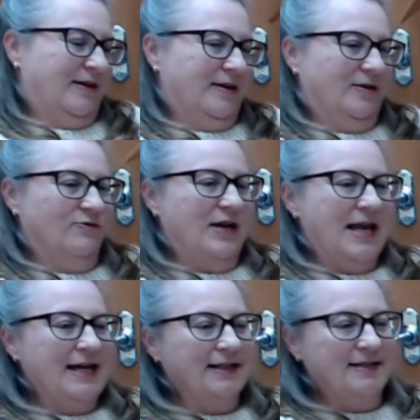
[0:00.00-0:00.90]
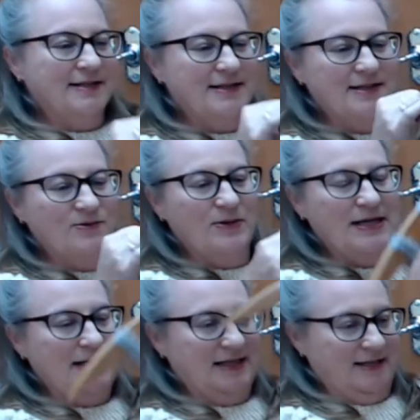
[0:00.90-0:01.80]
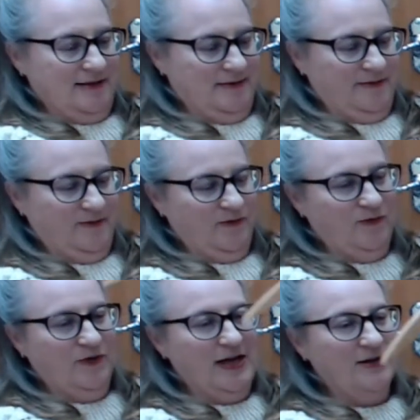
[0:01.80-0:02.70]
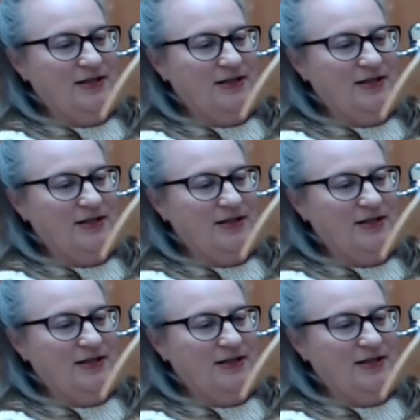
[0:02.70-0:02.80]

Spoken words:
relax this week, found